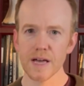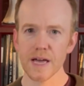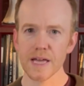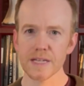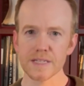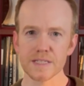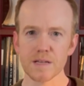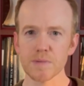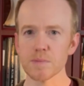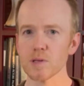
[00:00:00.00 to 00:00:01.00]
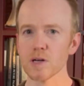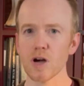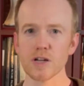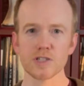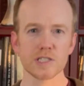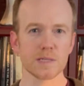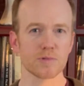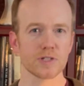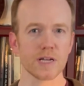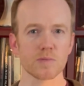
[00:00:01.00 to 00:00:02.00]
And some people unconsciously
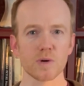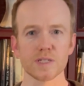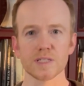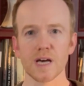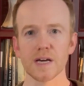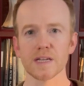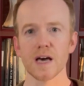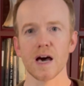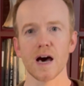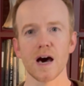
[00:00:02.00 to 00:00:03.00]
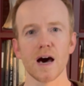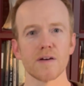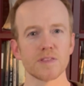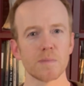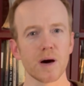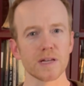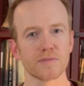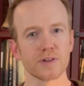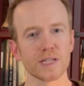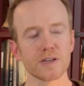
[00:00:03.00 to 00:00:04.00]
protect one side of the body
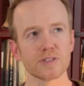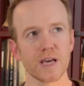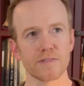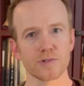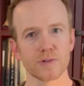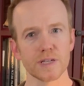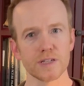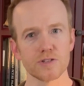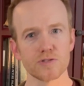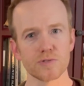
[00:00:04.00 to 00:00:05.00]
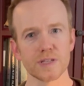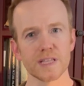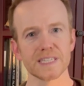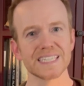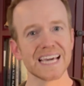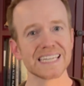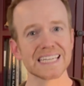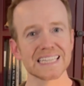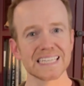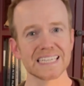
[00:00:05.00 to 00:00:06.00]
for years after an injury that
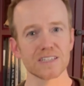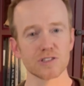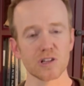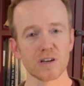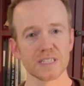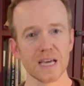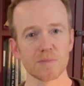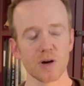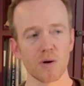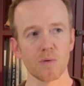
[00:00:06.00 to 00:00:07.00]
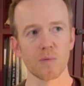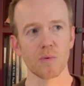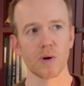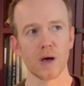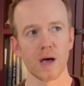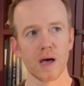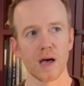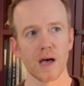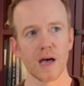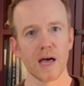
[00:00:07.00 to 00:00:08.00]
technically healed a long time ago.
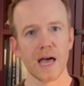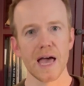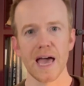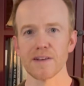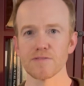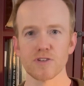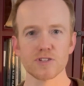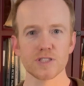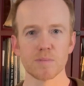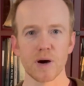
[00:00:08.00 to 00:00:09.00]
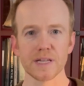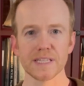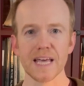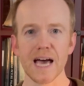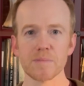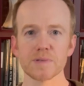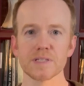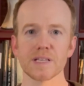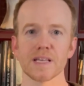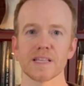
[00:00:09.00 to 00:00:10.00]
At first, the body
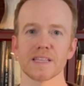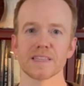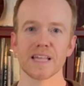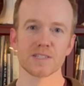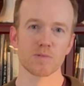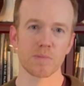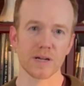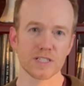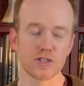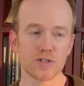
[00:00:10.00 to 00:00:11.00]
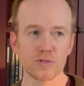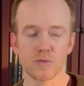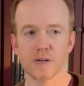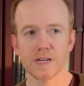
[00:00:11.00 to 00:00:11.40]
adapts. That's what bodies do.